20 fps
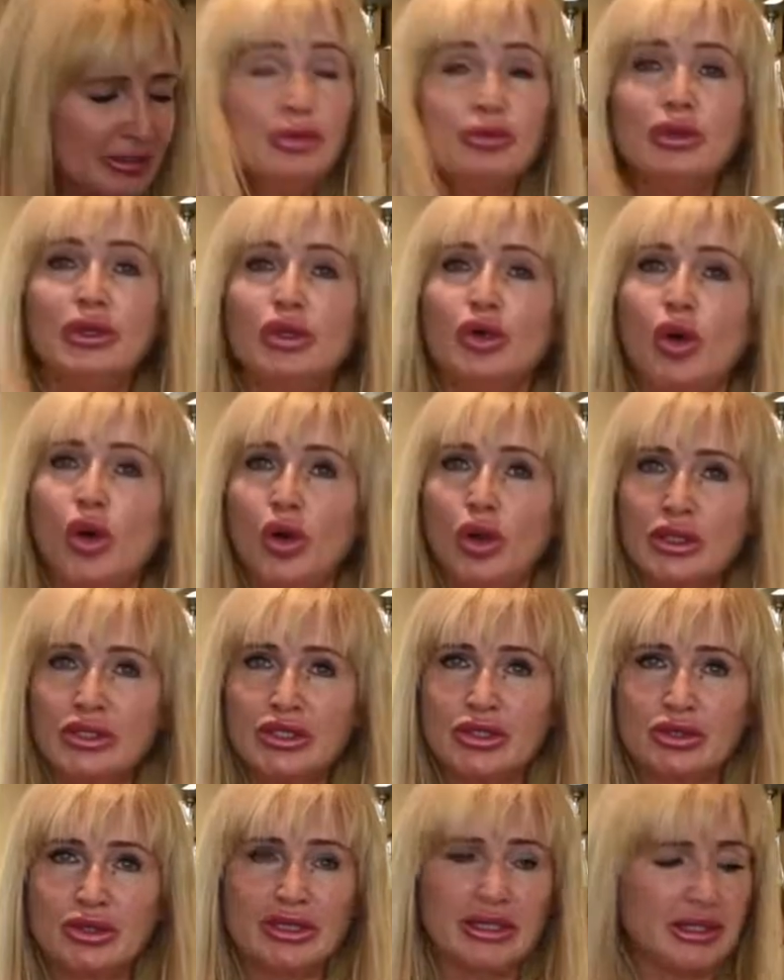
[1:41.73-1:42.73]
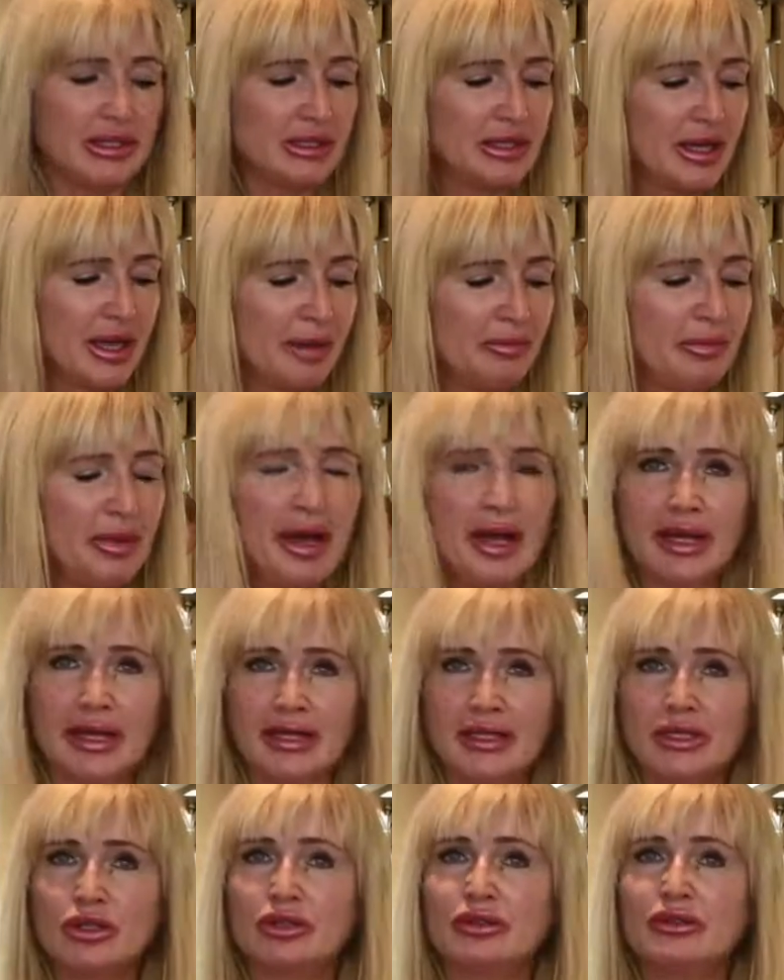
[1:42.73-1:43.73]
We'll also need a
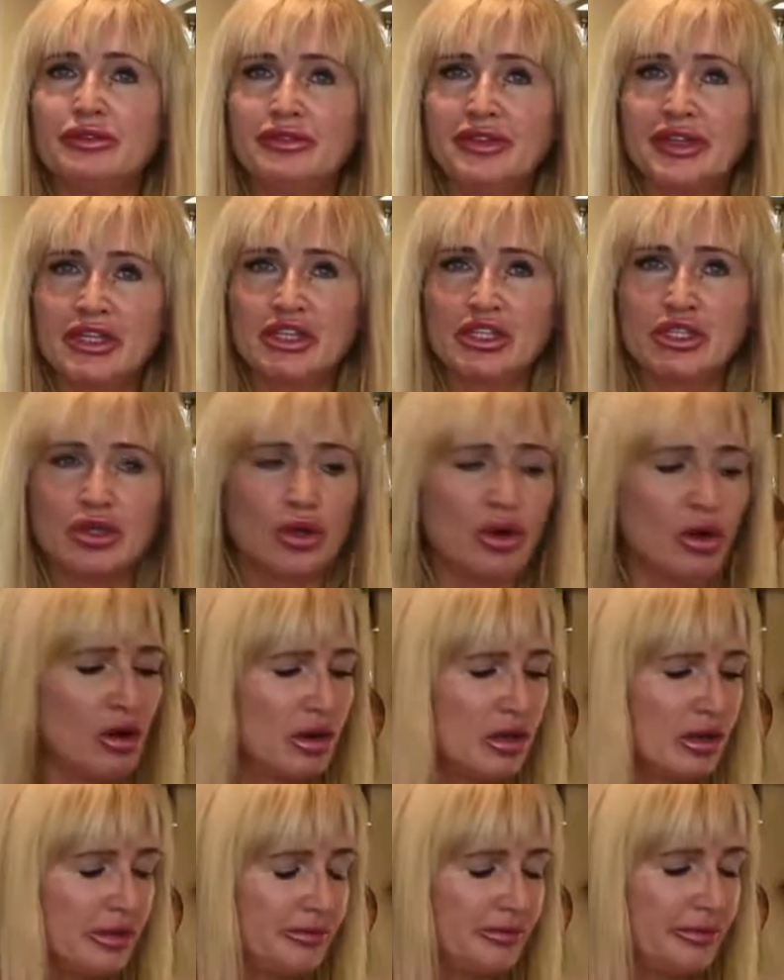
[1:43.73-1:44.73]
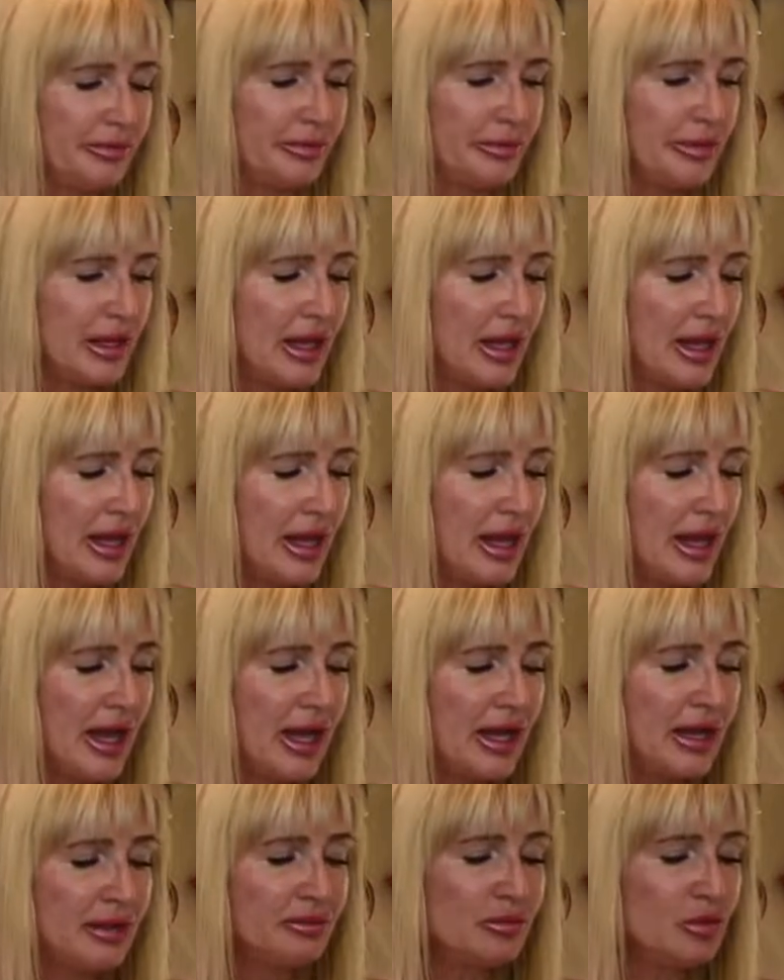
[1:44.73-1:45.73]
pint of fish stock,
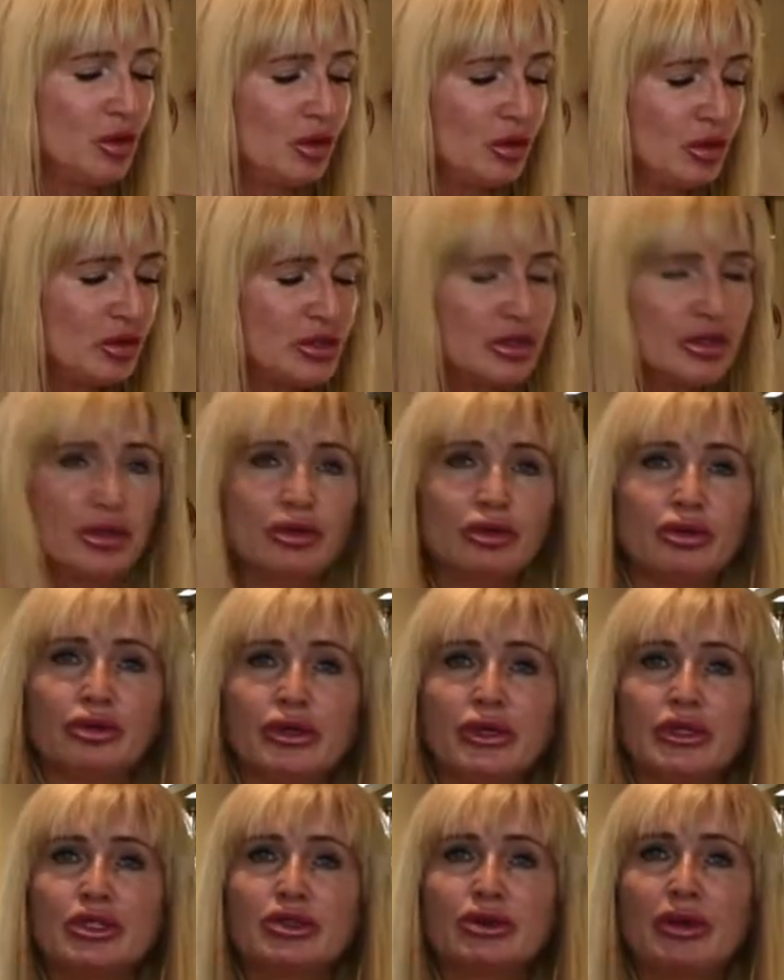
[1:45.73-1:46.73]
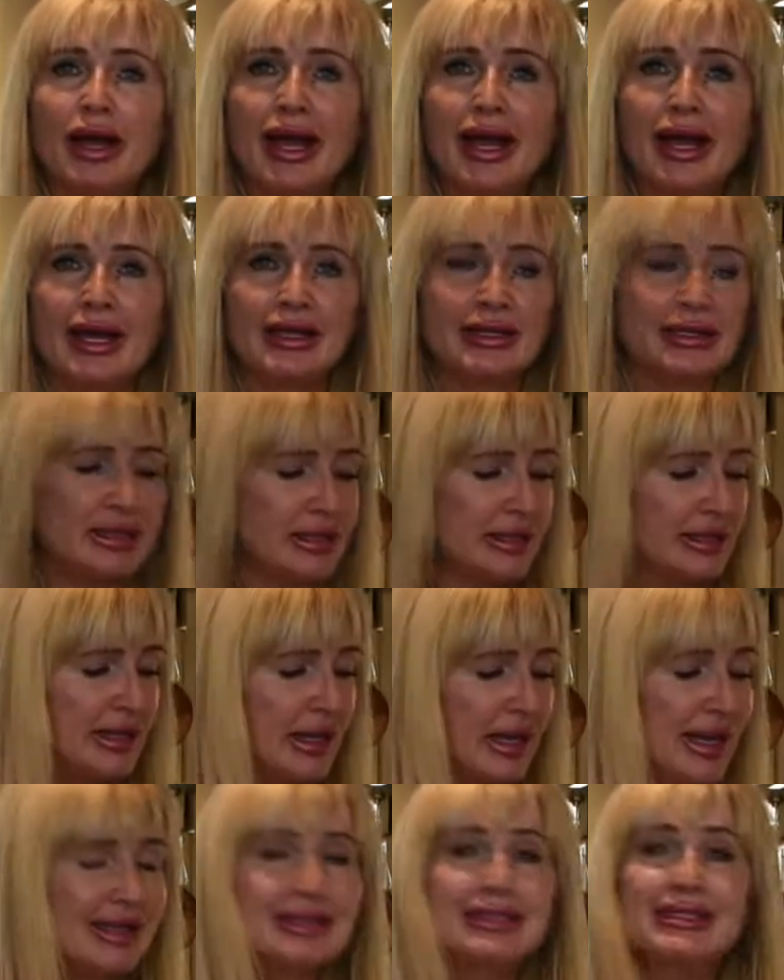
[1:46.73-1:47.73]
and I'm also going to add
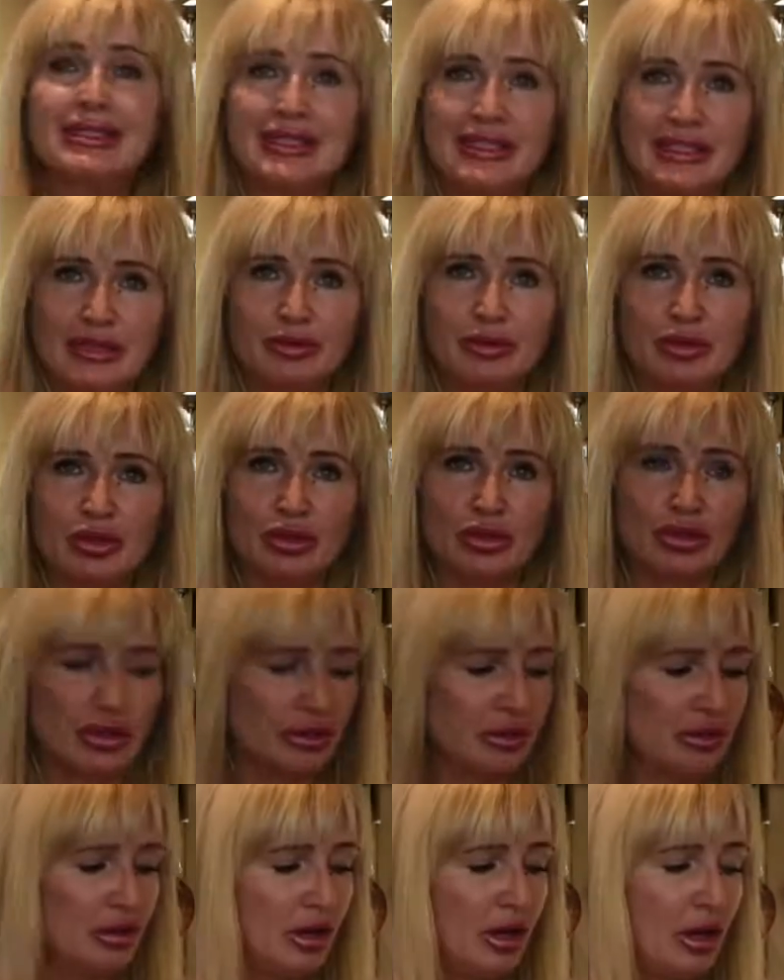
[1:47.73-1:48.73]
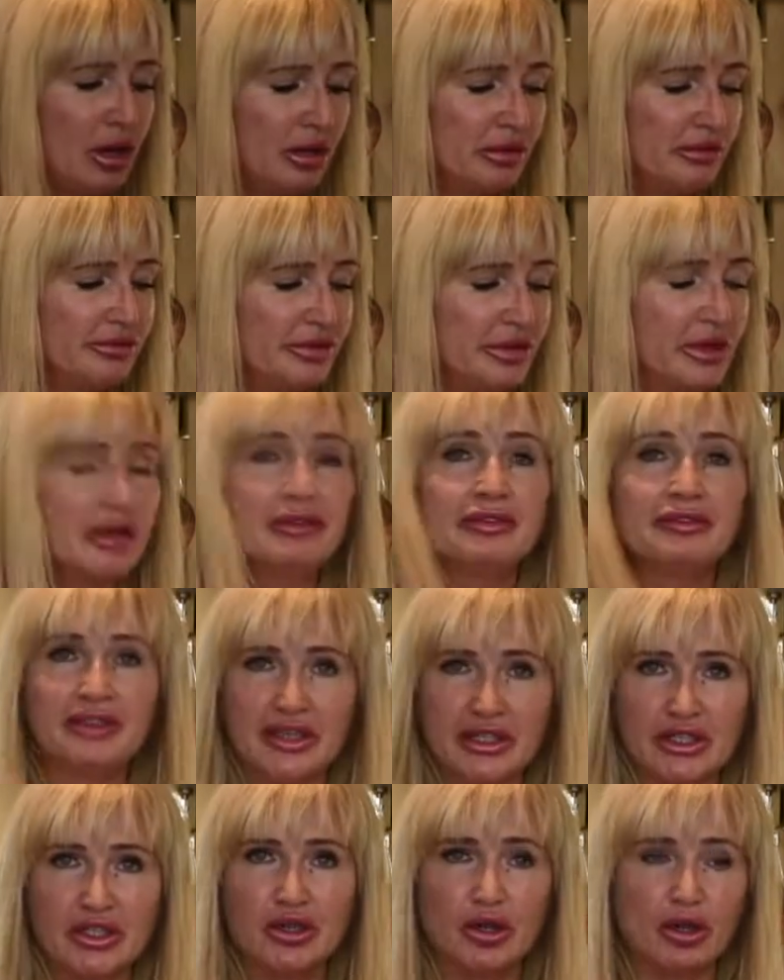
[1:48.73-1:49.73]
a teaspoon of
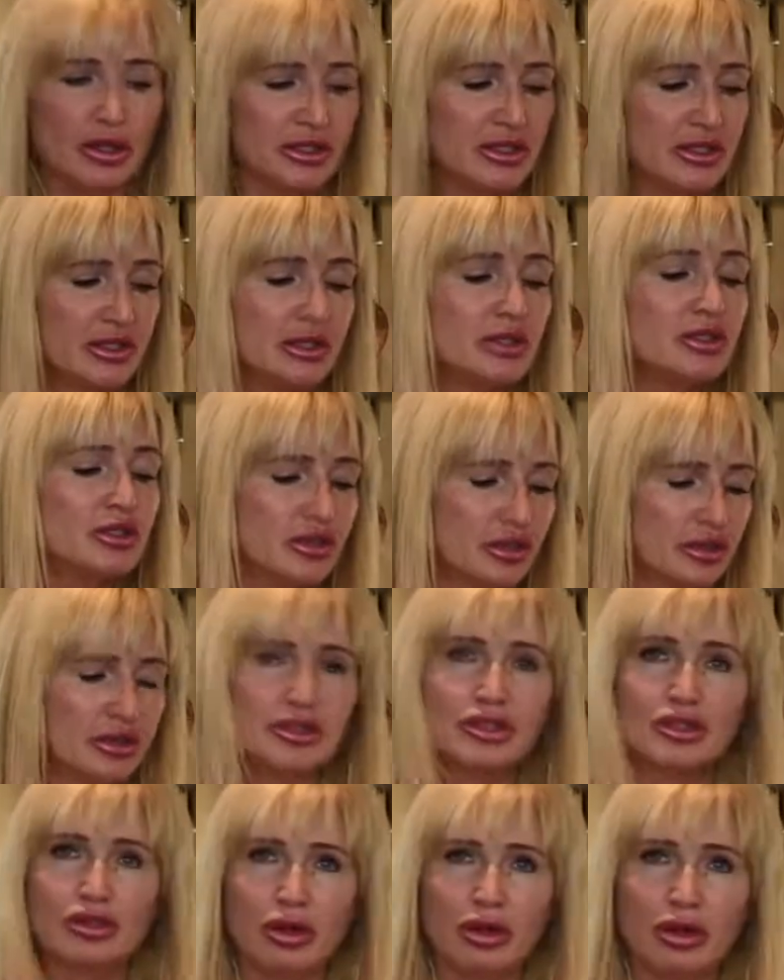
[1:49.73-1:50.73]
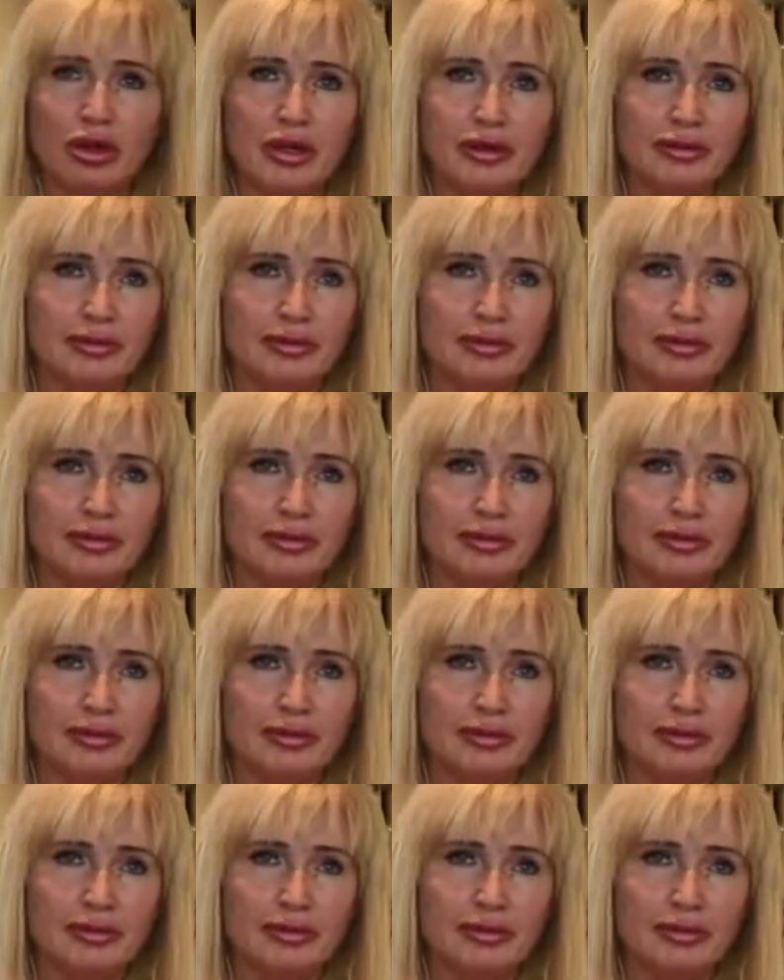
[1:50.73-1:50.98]
fish sauce to the stock.